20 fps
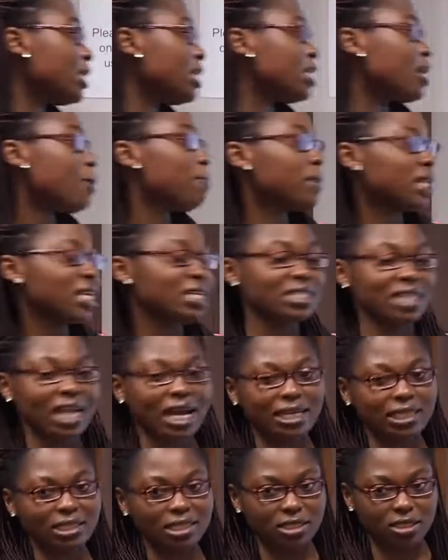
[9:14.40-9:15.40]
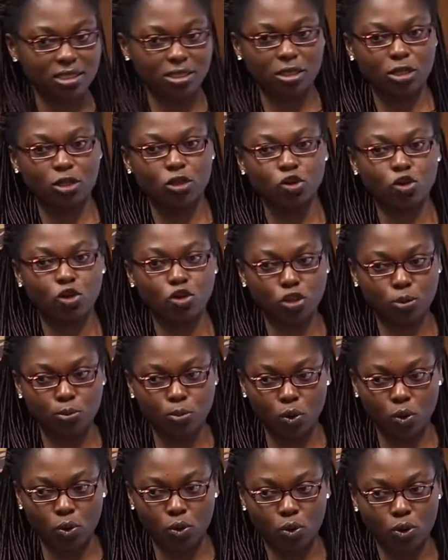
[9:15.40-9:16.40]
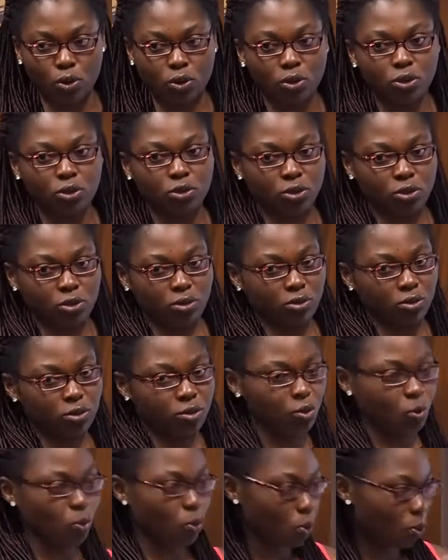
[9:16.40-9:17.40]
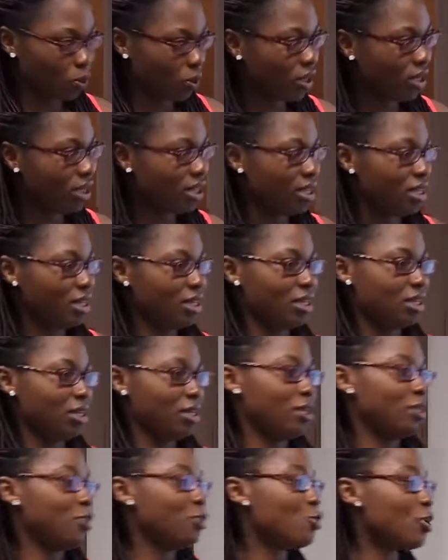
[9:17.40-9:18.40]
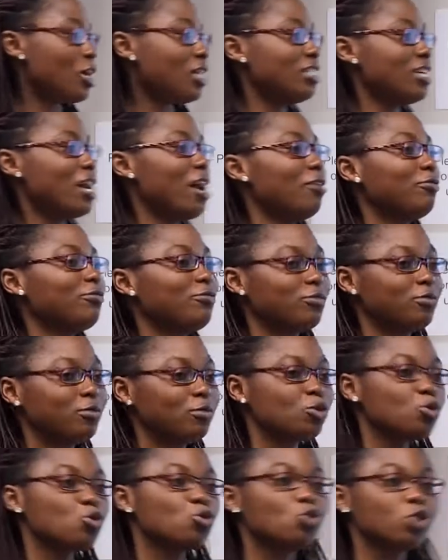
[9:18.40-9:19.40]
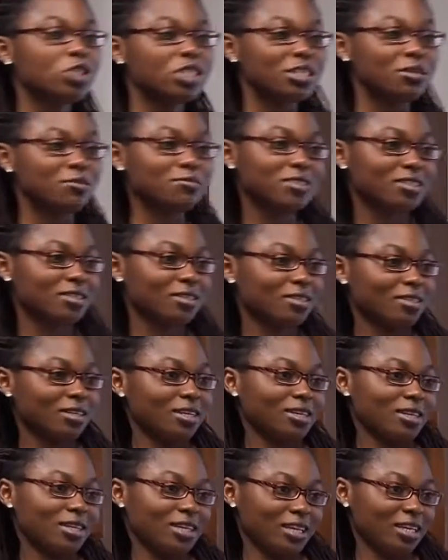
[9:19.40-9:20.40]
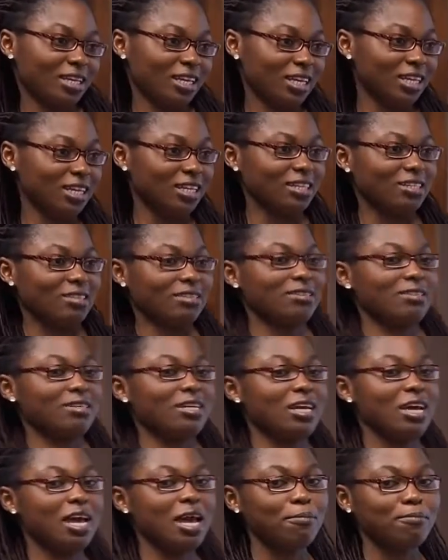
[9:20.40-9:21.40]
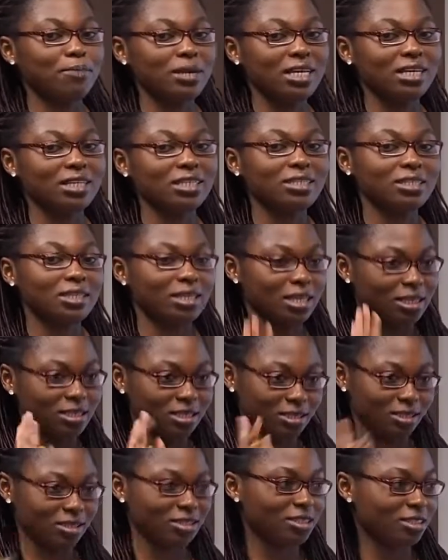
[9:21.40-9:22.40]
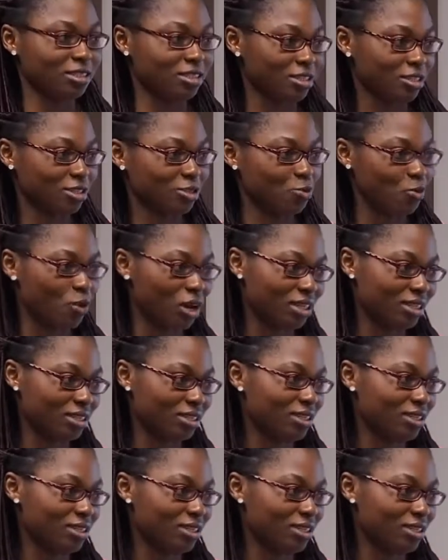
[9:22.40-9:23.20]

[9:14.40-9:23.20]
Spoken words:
in a place like this, not more. So you can't have two chiefs in a place. It is just one.